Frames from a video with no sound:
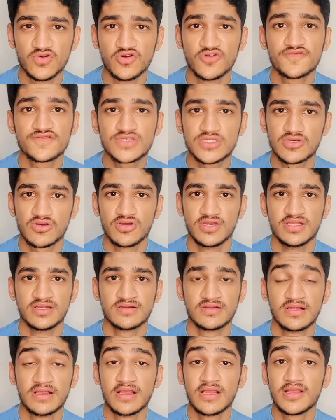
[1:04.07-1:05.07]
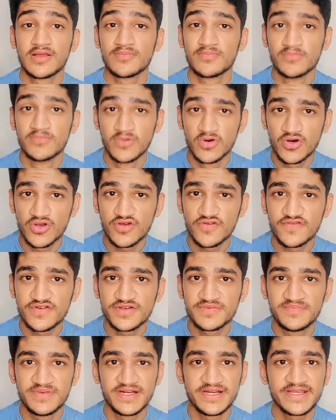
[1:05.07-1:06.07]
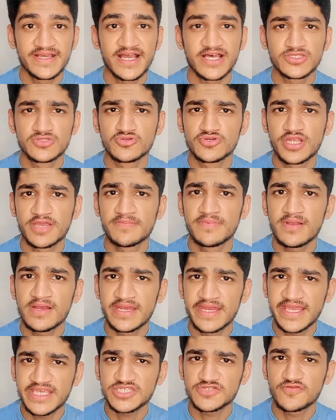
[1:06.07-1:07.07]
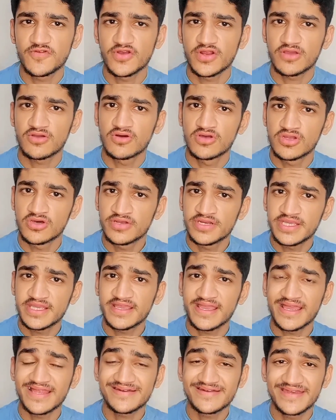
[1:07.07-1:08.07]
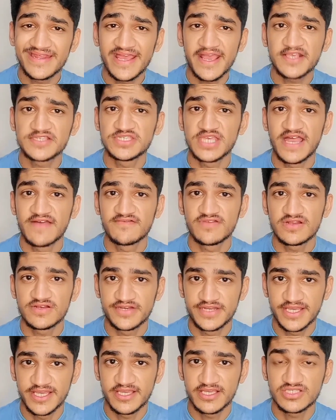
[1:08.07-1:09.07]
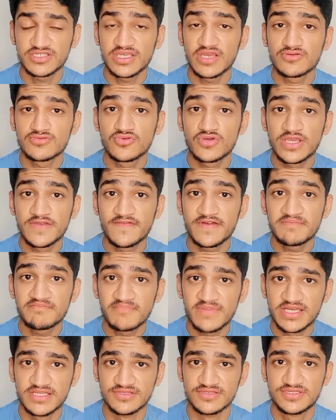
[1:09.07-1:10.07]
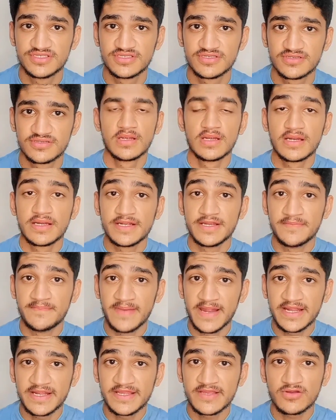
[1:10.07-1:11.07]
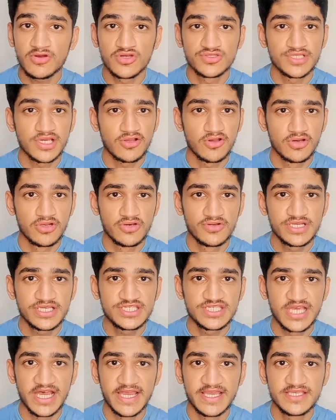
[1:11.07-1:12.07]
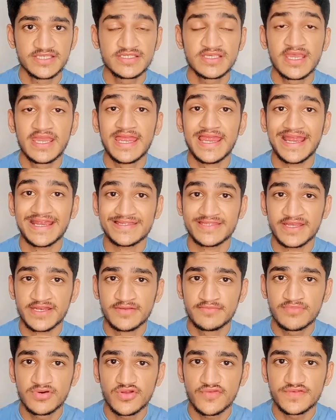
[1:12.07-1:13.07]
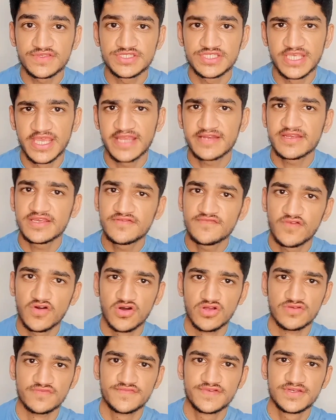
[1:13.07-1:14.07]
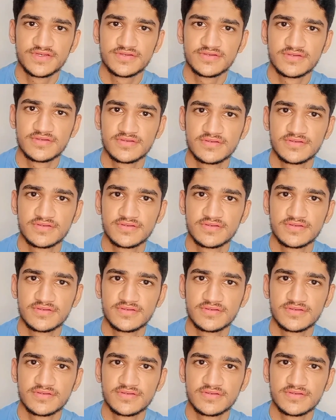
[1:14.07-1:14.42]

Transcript: move soil. Moreover, building a suitable nest for a colony can take several days to even months, depending on the colony size and the number of insects involved.